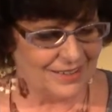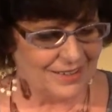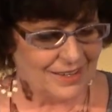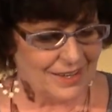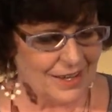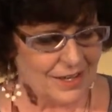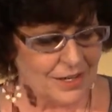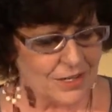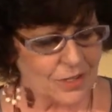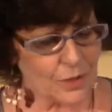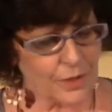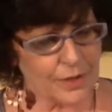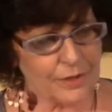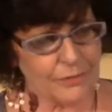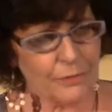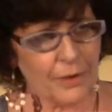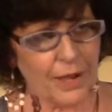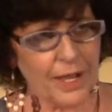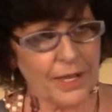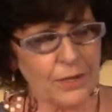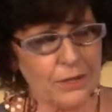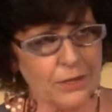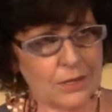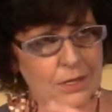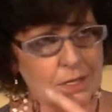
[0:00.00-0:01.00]
So I
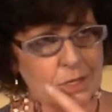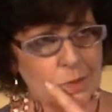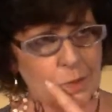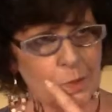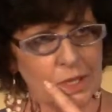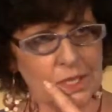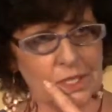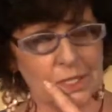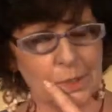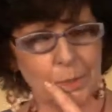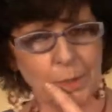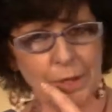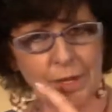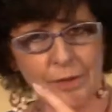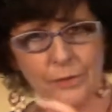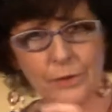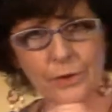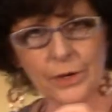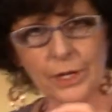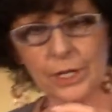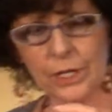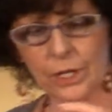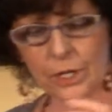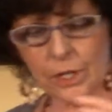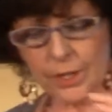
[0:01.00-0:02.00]
invite you this week to pay
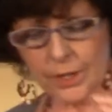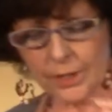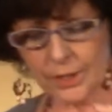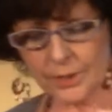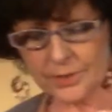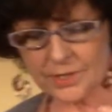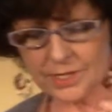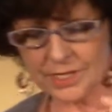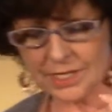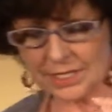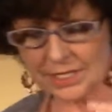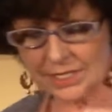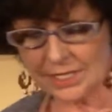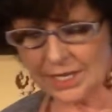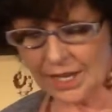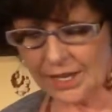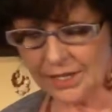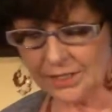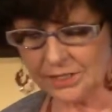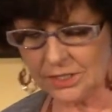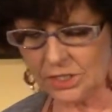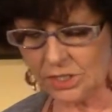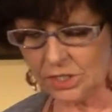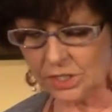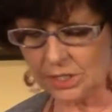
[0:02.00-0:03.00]
very close
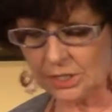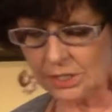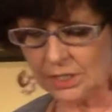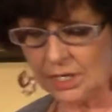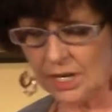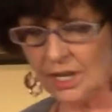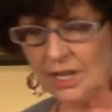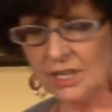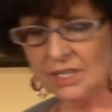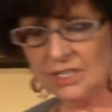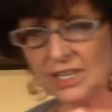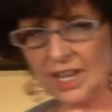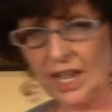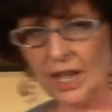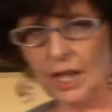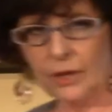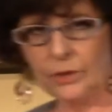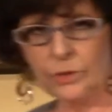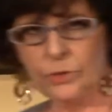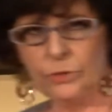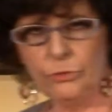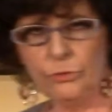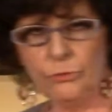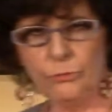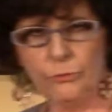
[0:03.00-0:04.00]
attention to how
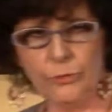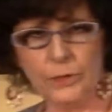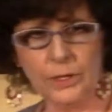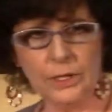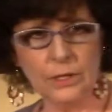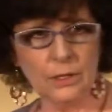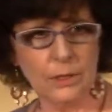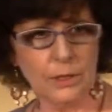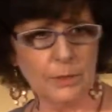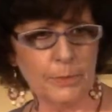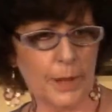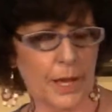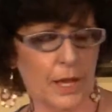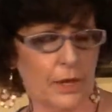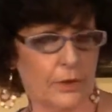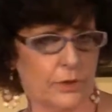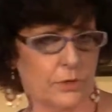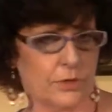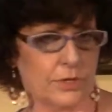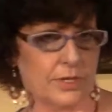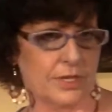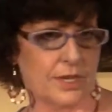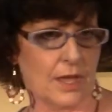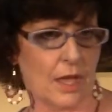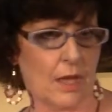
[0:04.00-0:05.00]
you feel about
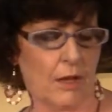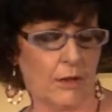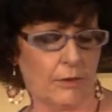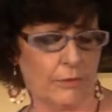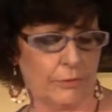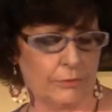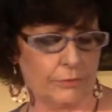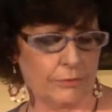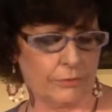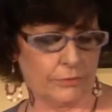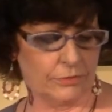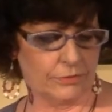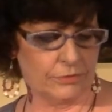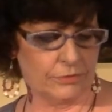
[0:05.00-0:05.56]
yourself.